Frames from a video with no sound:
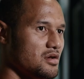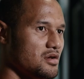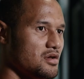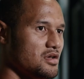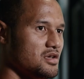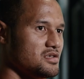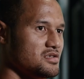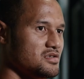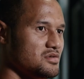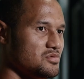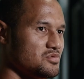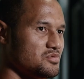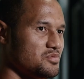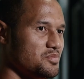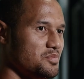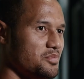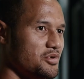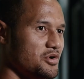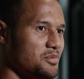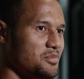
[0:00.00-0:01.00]
I guess it was
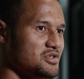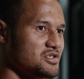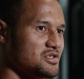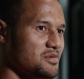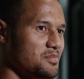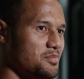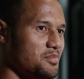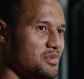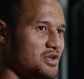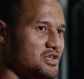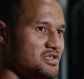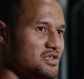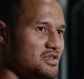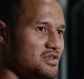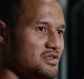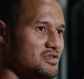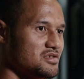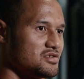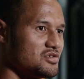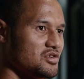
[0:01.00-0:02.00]
pretty much a blessing
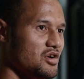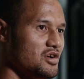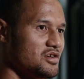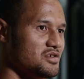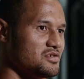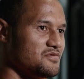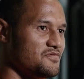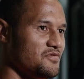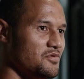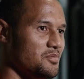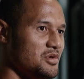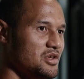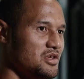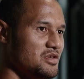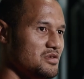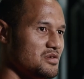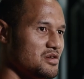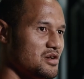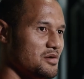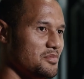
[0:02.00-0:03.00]
in disguise for
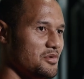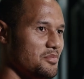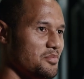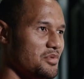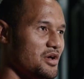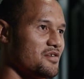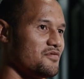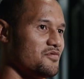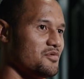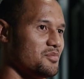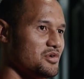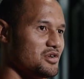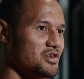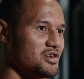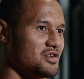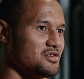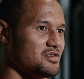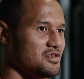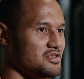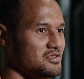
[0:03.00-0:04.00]
me, coming back from
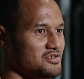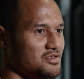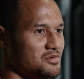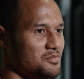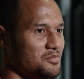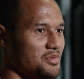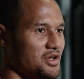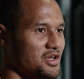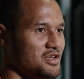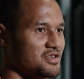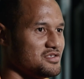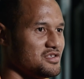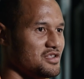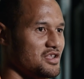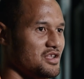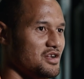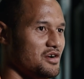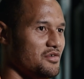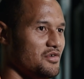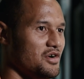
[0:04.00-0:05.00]
England back into
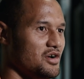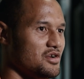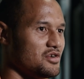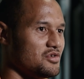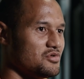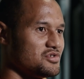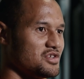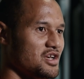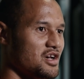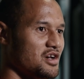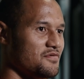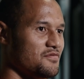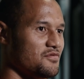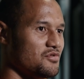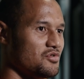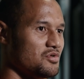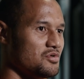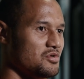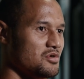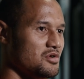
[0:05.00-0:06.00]
the NRL, and it was hard
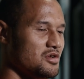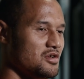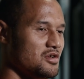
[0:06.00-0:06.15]
for